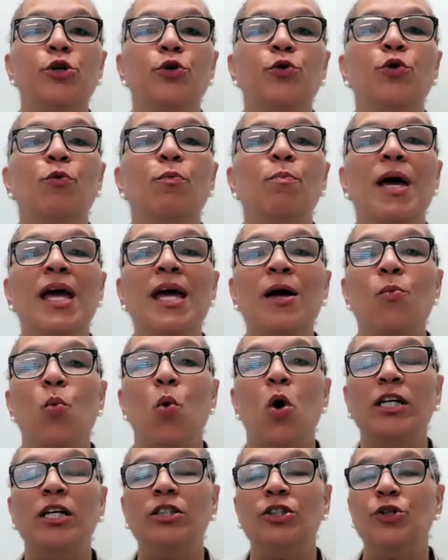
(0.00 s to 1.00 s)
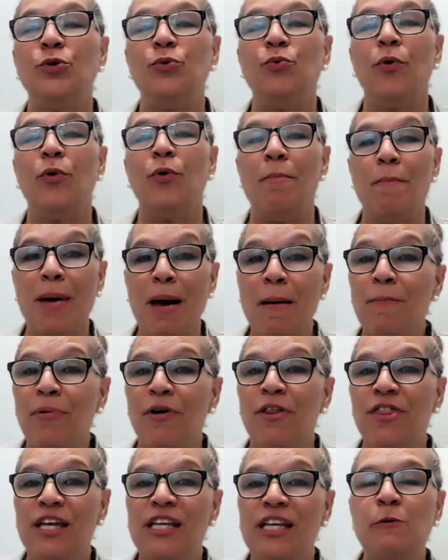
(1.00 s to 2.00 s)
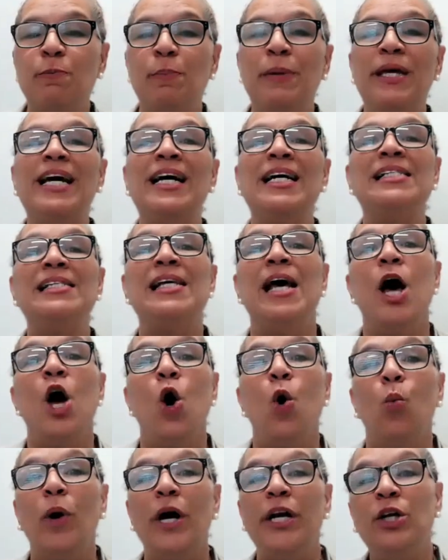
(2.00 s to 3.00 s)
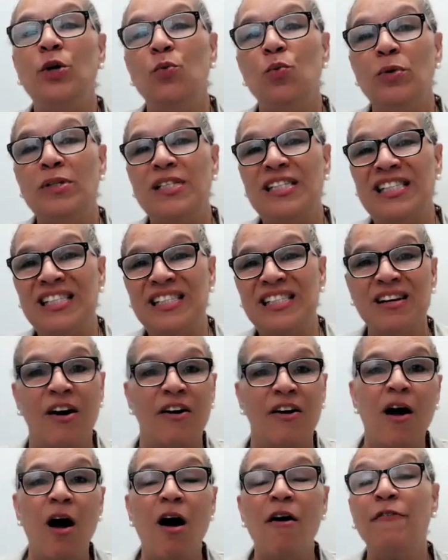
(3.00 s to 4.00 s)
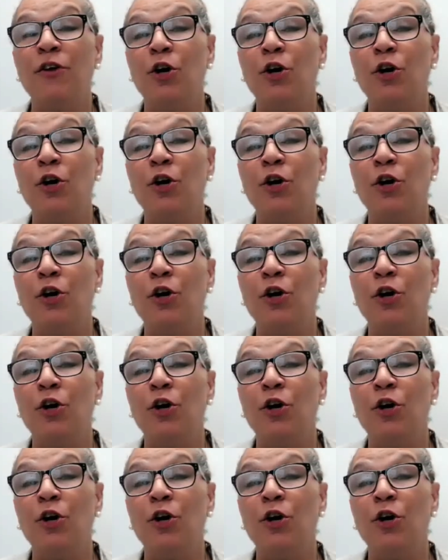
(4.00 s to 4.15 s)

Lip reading: you may want to remember this, because when you start off,